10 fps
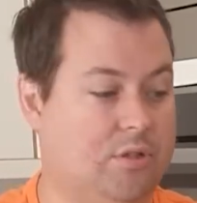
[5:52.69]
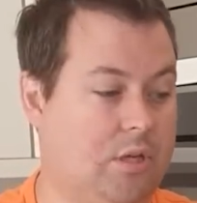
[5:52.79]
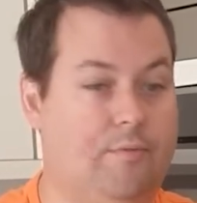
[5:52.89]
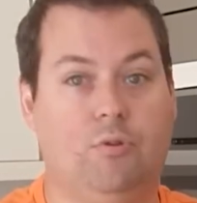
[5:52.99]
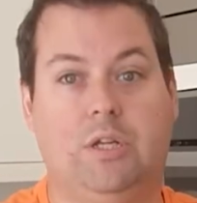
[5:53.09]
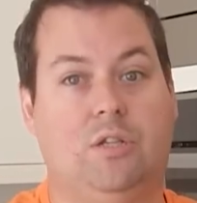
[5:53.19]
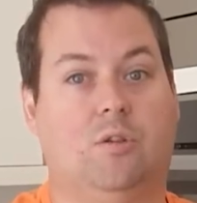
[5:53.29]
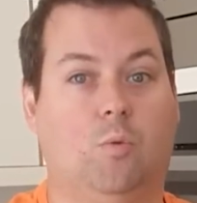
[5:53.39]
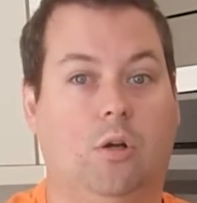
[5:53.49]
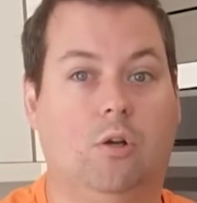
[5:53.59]
So if you need to
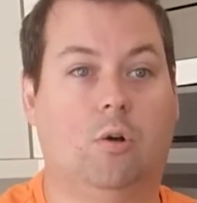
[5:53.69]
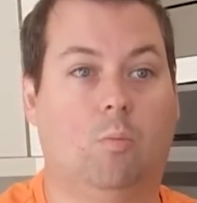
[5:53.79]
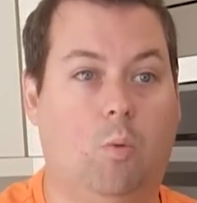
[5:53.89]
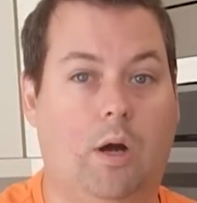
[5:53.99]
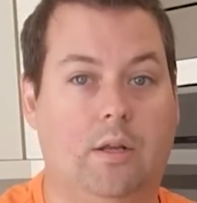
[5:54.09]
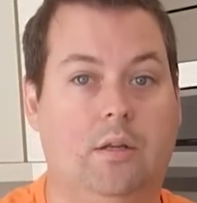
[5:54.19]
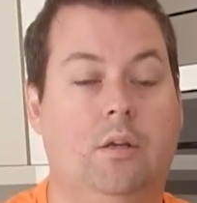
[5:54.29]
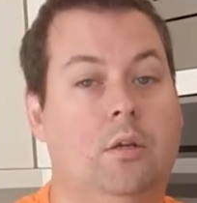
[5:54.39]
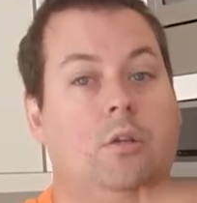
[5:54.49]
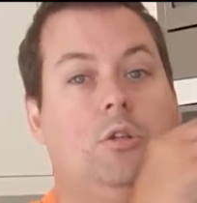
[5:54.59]
work on one,
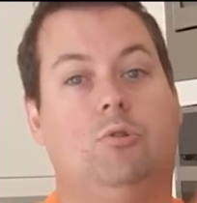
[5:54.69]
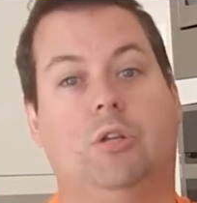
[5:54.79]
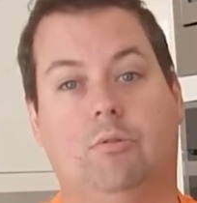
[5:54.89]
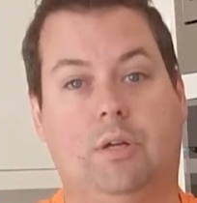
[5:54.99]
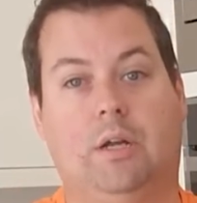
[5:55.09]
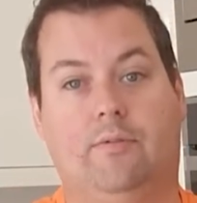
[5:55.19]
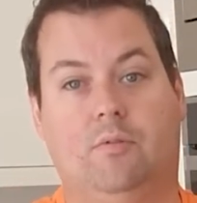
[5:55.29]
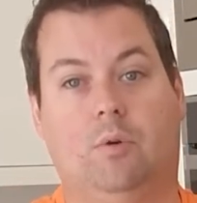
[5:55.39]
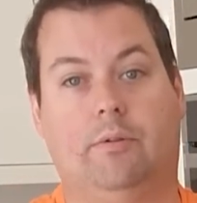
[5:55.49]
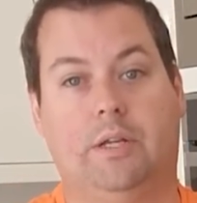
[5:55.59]
you don't have to
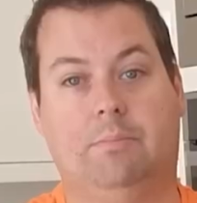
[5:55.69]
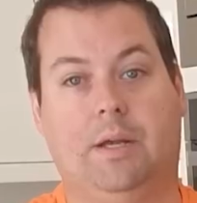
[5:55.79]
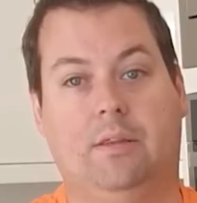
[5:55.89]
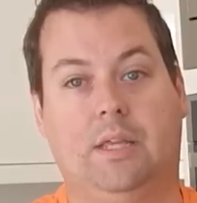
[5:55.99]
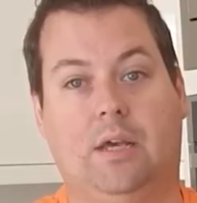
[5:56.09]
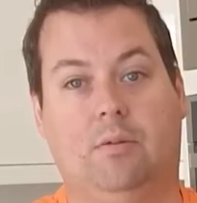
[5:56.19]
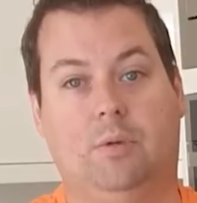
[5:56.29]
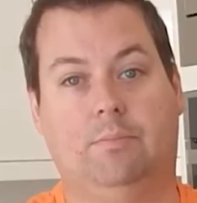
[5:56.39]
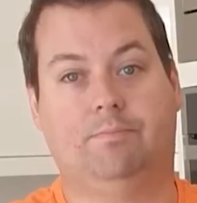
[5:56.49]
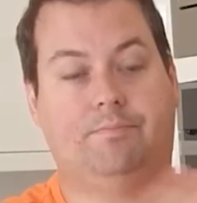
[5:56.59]
worry about the other
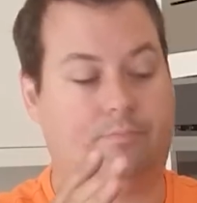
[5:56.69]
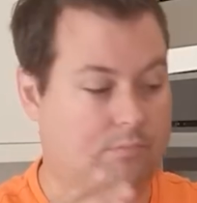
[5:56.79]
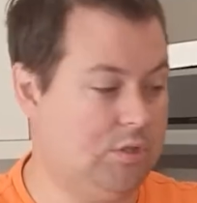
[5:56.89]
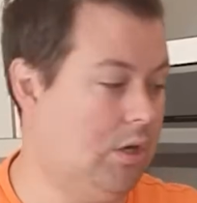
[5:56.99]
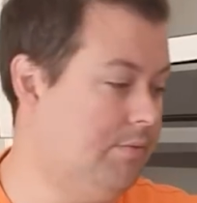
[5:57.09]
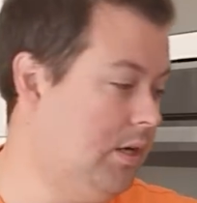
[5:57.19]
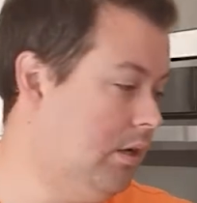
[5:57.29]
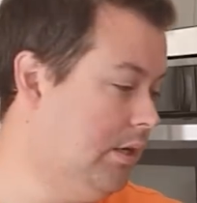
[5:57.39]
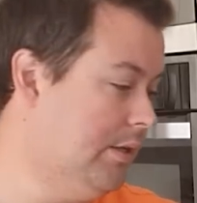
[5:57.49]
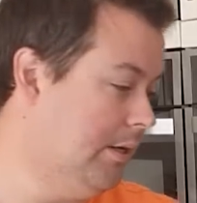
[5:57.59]
one. So I really
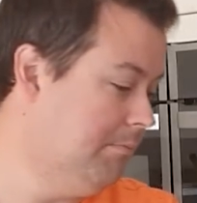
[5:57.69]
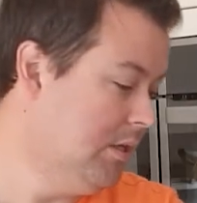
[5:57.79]
like that.